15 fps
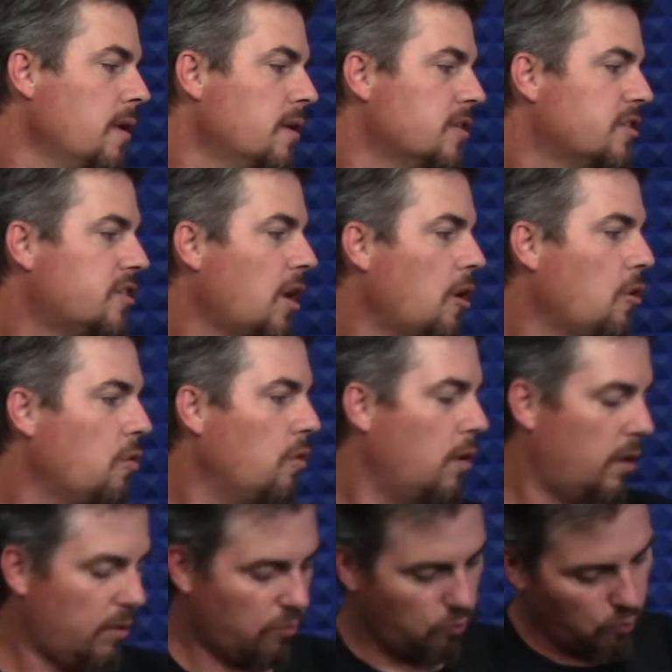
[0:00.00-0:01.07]
So
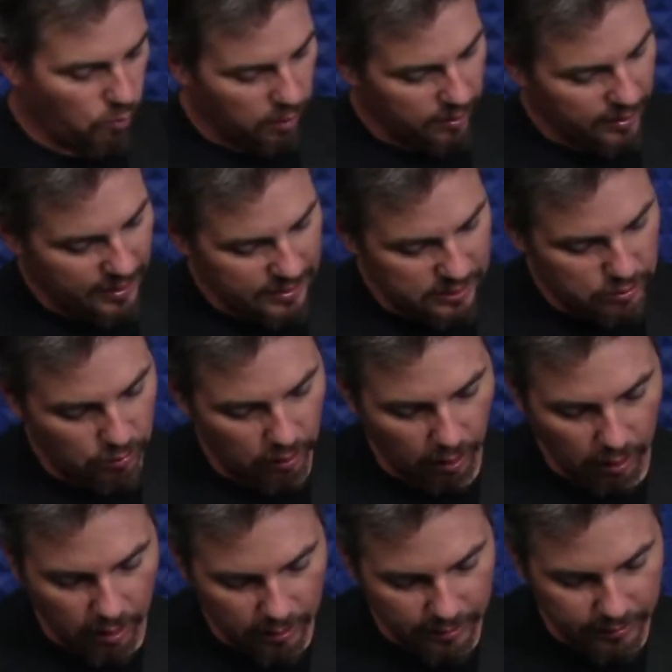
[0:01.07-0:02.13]
what he's doing, a
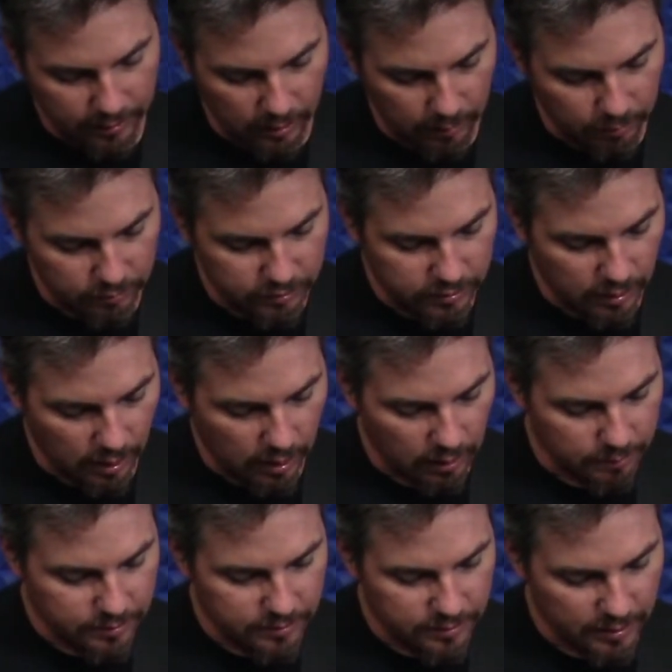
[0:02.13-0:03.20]
lot of double
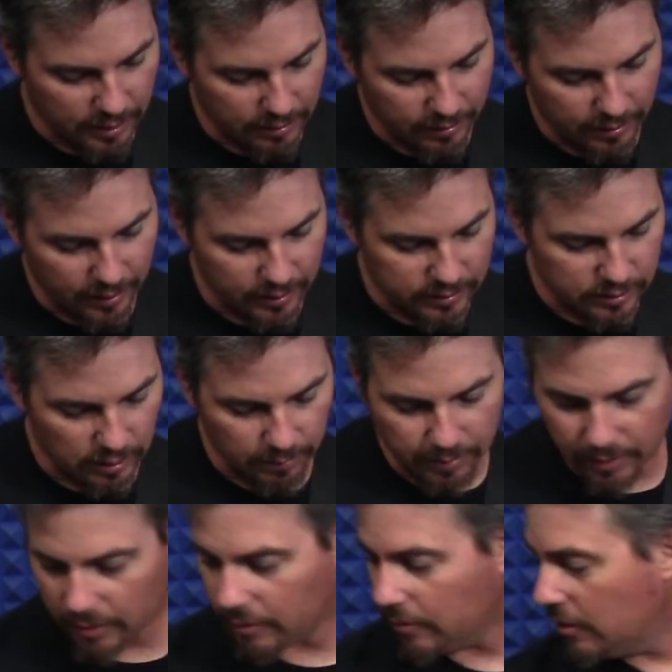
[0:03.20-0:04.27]
stops and things up
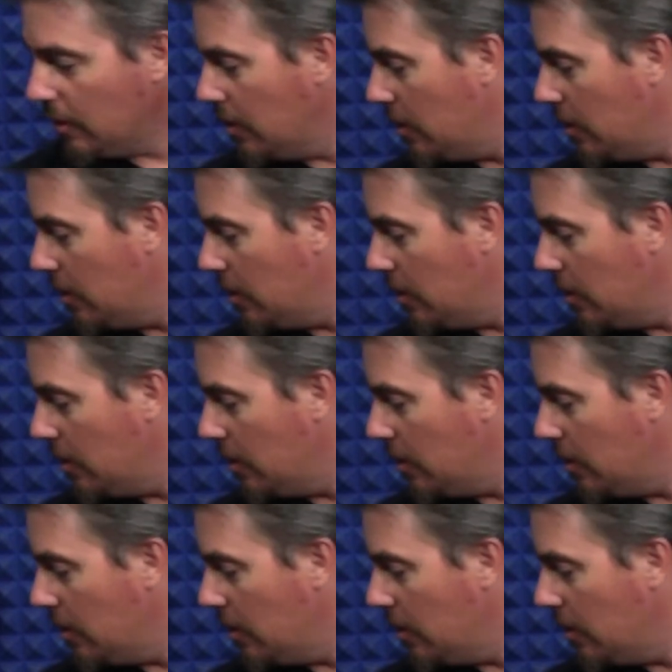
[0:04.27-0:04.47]
here.